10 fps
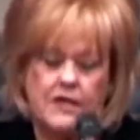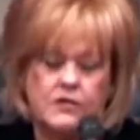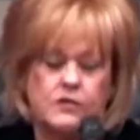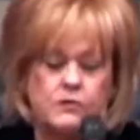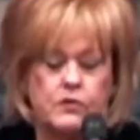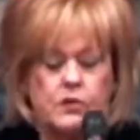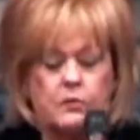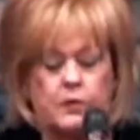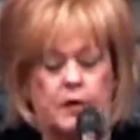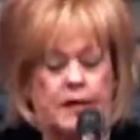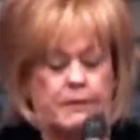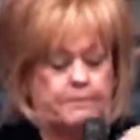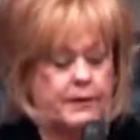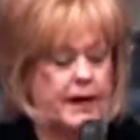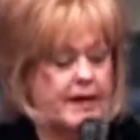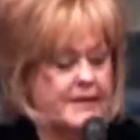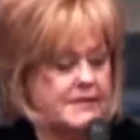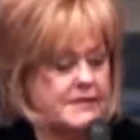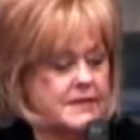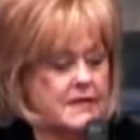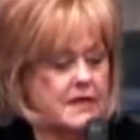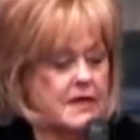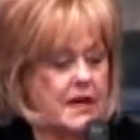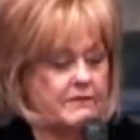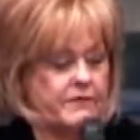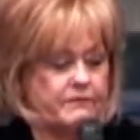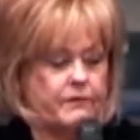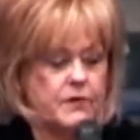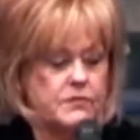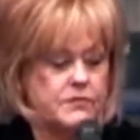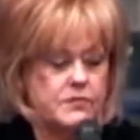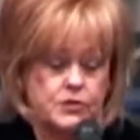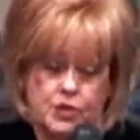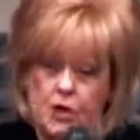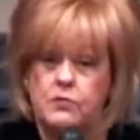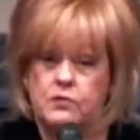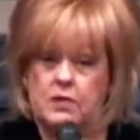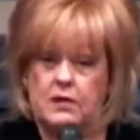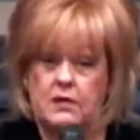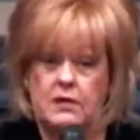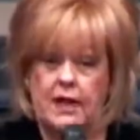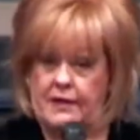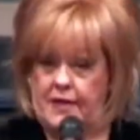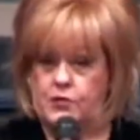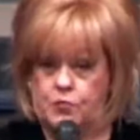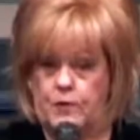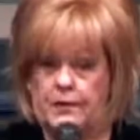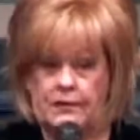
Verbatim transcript: So you were in a place of the frozen chosen, and it's real.